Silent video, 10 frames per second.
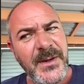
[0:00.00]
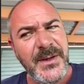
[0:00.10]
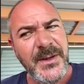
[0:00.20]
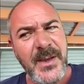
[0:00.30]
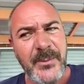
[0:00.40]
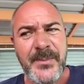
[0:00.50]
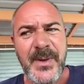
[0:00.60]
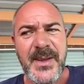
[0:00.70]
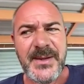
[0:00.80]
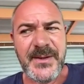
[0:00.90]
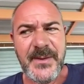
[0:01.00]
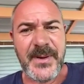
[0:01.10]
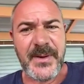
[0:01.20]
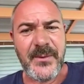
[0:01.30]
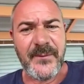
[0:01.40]
You know, when we get to the
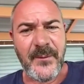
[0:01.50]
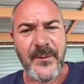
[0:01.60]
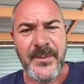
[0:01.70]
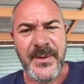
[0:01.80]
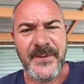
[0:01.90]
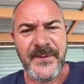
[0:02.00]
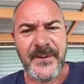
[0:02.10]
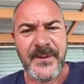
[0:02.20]
piriformis,